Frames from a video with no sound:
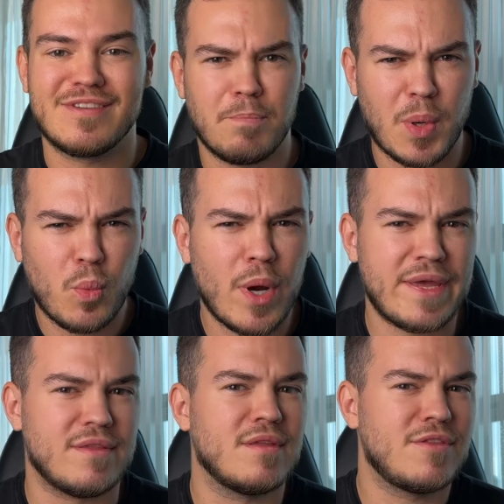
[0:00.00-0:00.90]
But
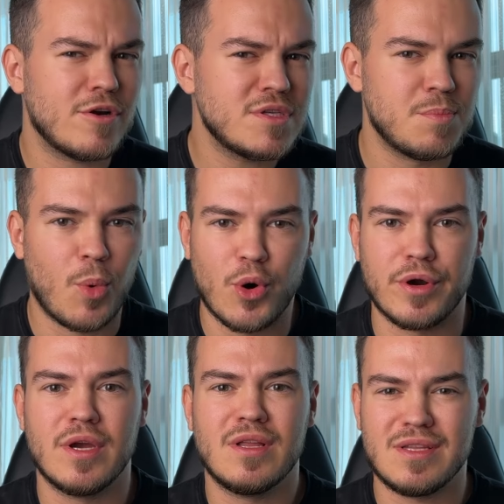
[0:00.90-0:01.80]
wait, there's
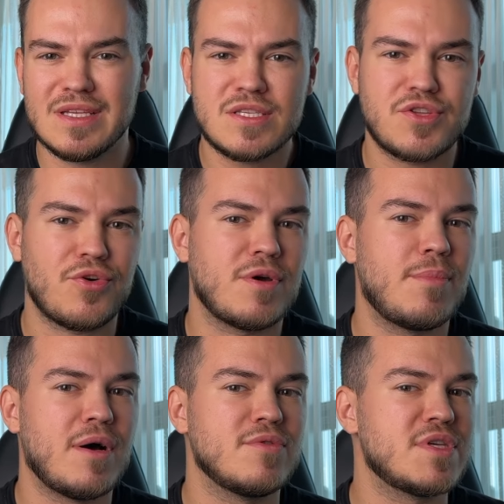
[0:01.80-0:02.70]
more. Let's talk
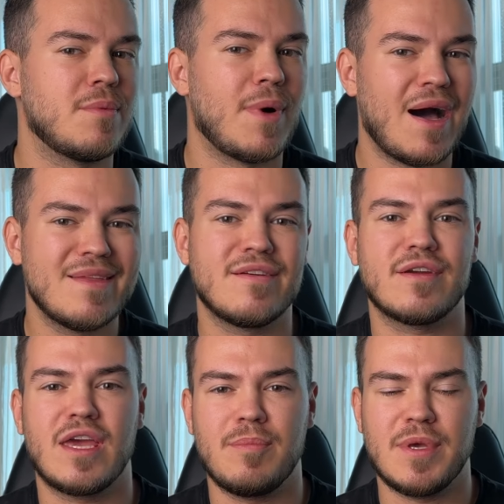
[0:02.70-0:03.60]
about some other
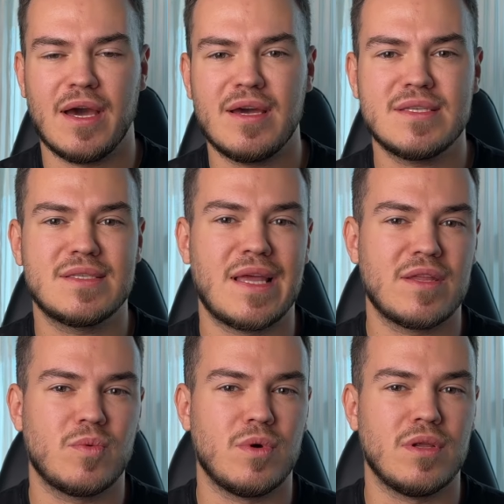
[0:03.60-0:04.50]
KPIs
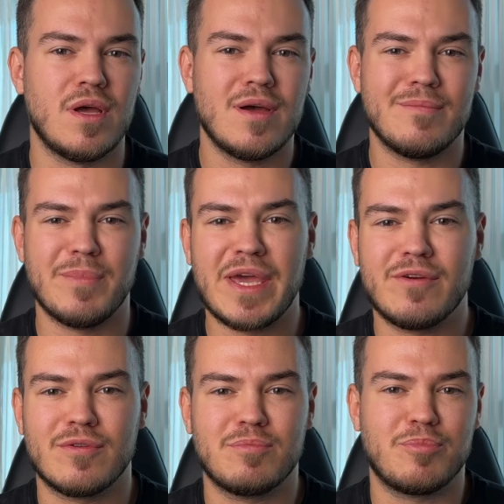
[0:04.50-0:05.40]
that will make
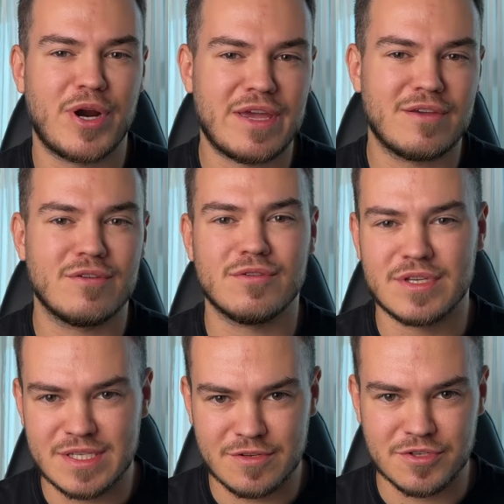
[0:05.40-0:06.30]
or break your
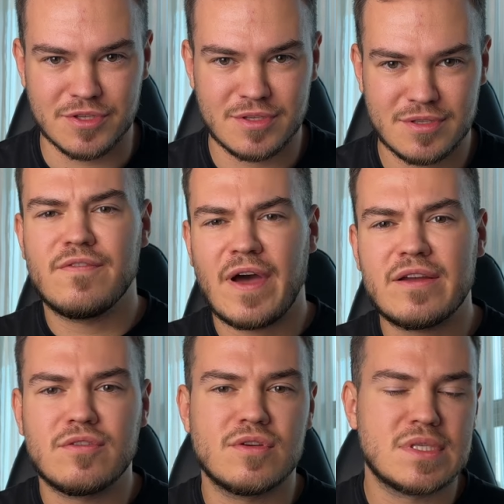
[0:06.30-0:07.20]
decision.
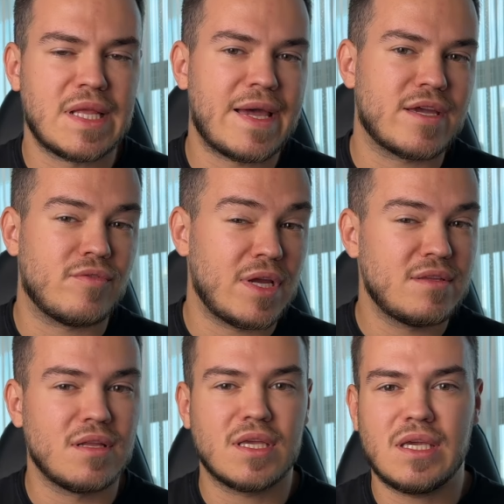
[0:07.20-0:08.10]
Factors like
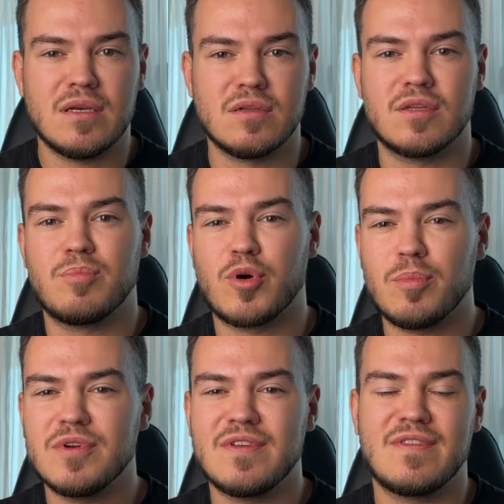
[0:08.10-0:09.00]
rental yield,
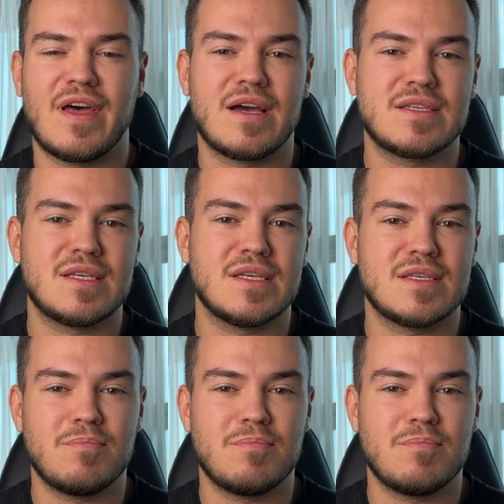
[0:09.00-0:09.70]
property taxes,